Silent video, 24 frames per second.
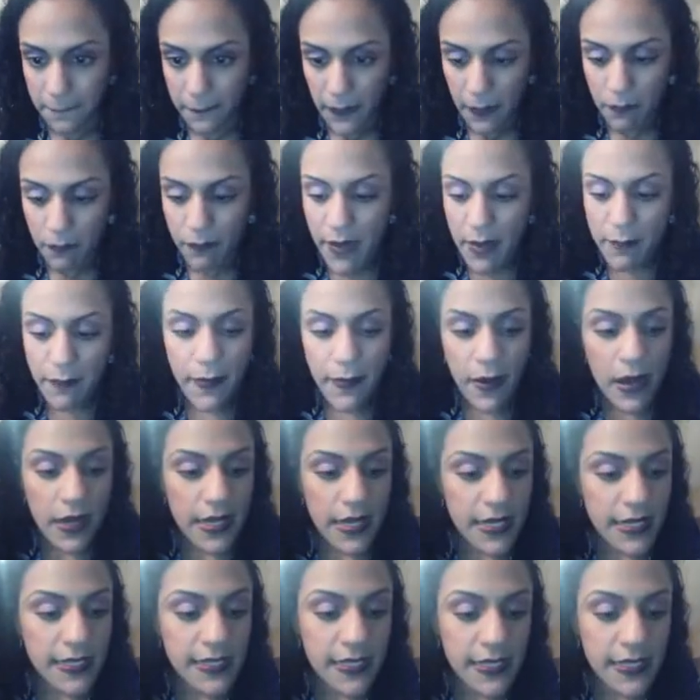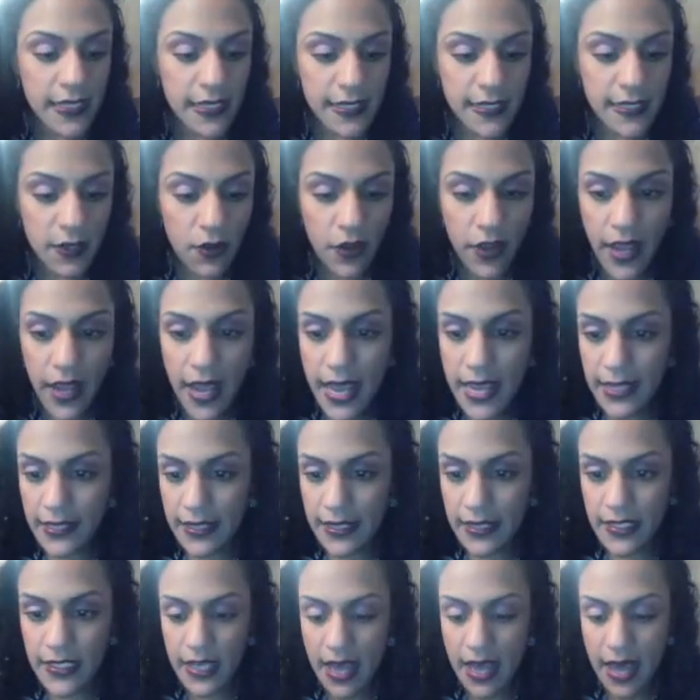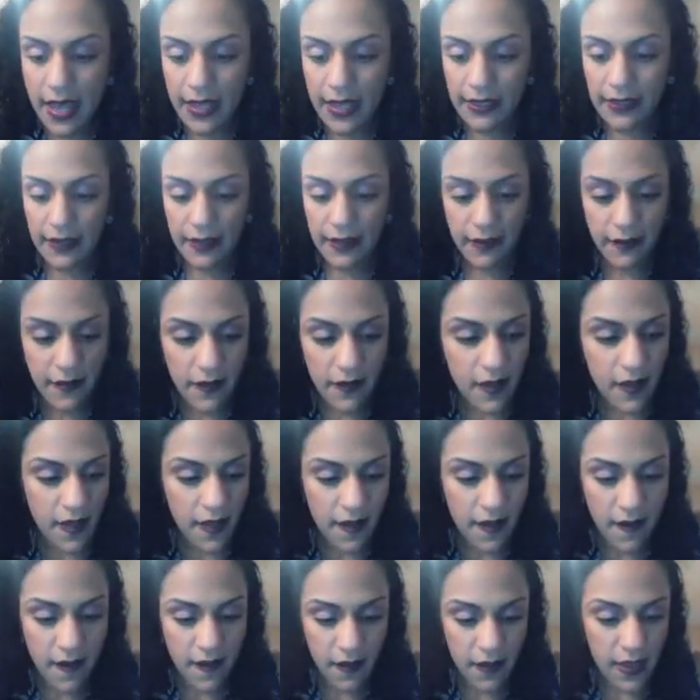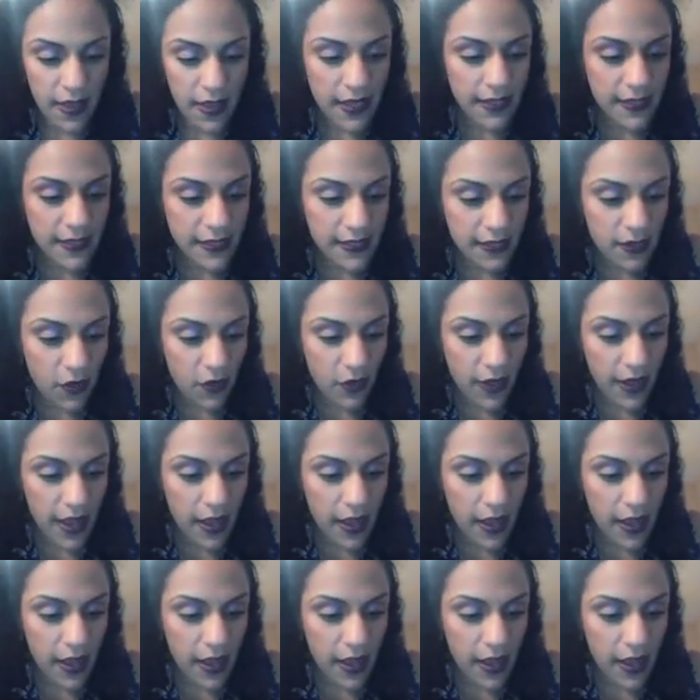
People, is okay in the chat? It's okay.